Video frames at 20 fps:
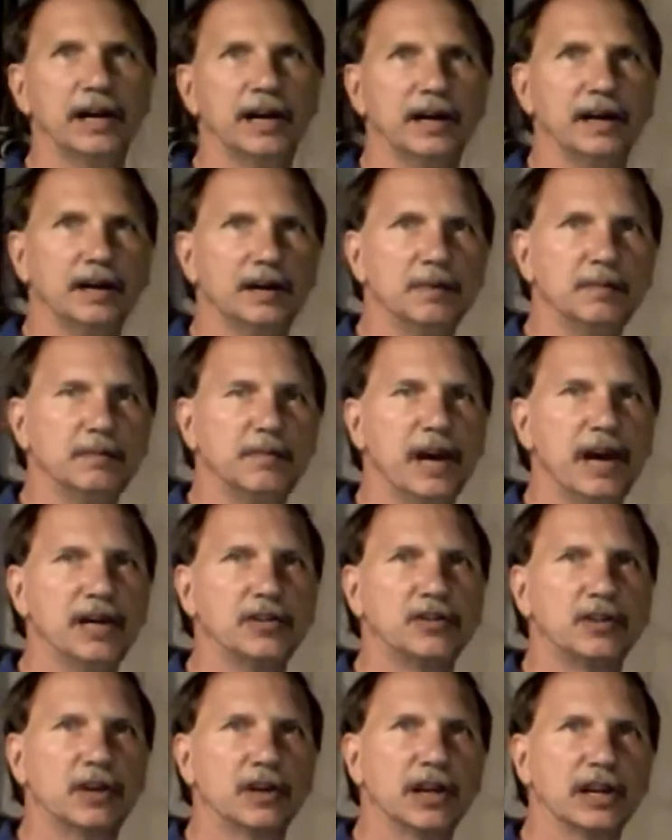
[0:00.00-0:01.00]
by a
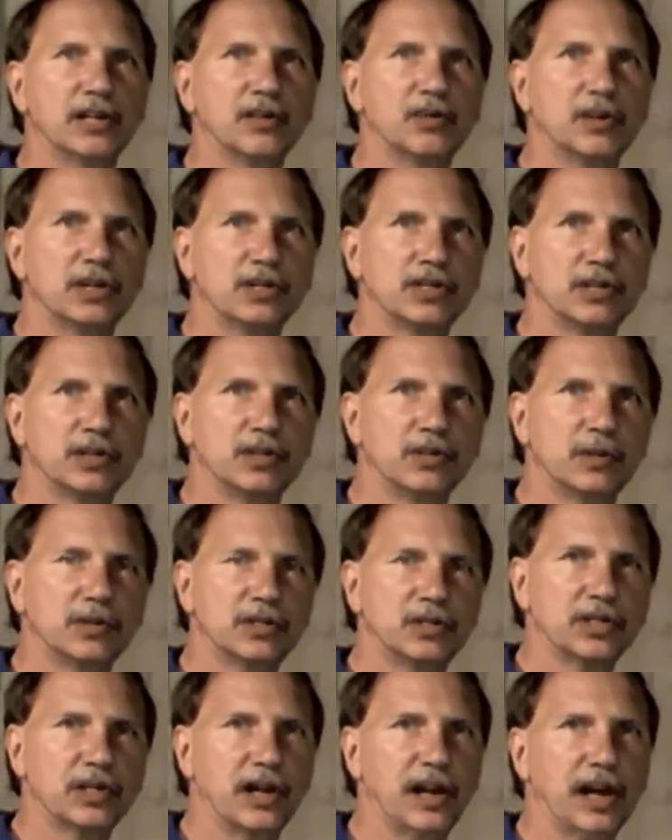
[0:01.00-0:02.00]
master electrician,
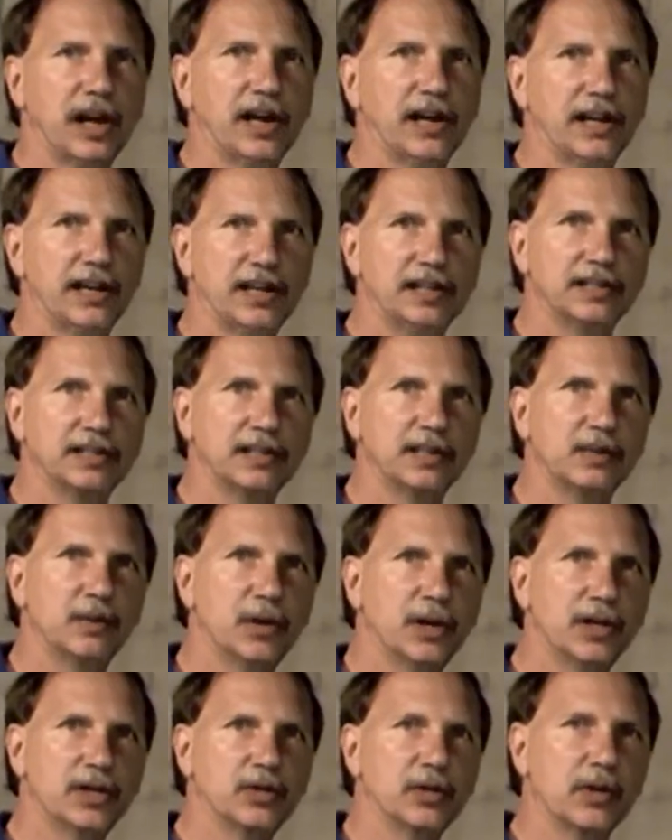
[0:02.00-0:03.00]
which Clyde is, that
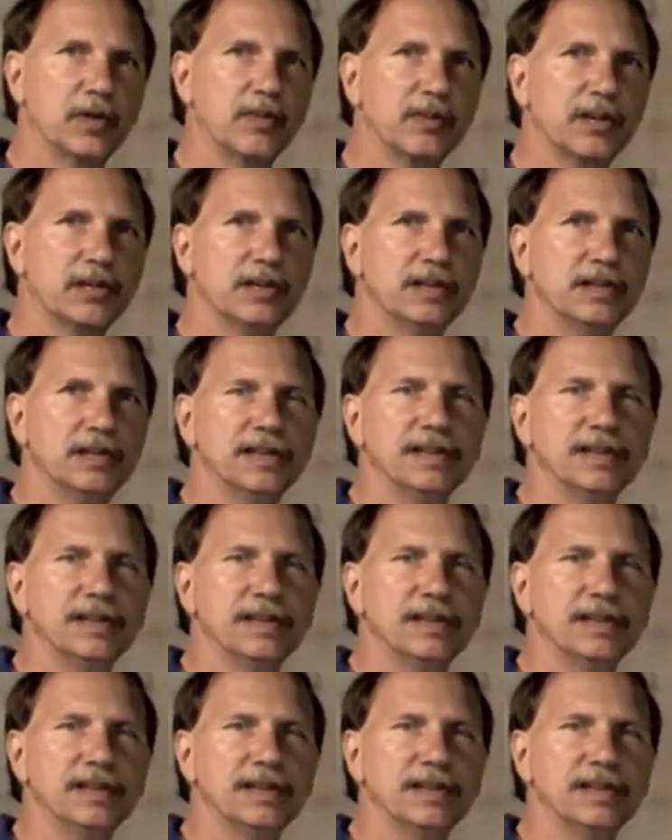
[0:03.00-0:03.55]
works with me.